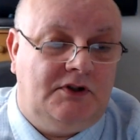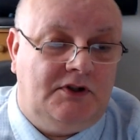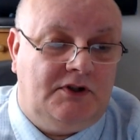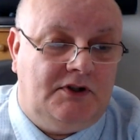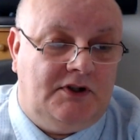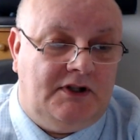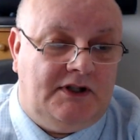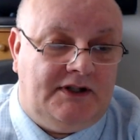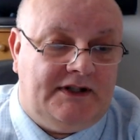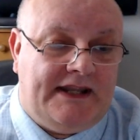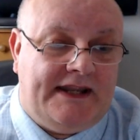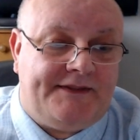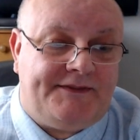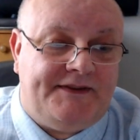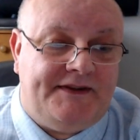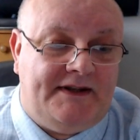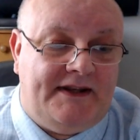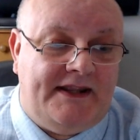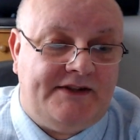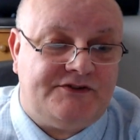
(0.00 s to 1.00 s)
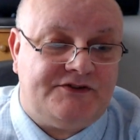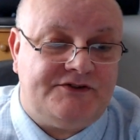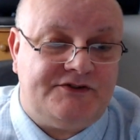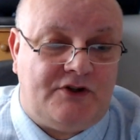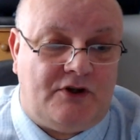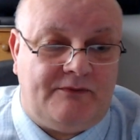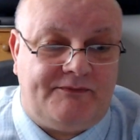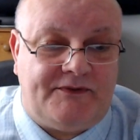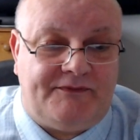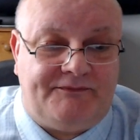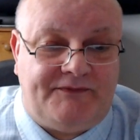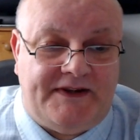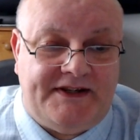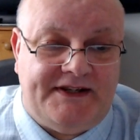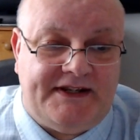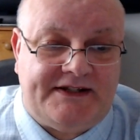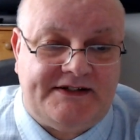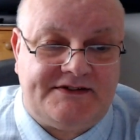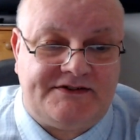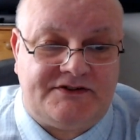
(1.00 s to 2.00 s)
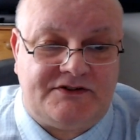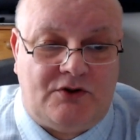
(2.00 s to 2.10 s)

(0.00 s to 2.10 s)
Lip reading: Like the legend of the phoenix,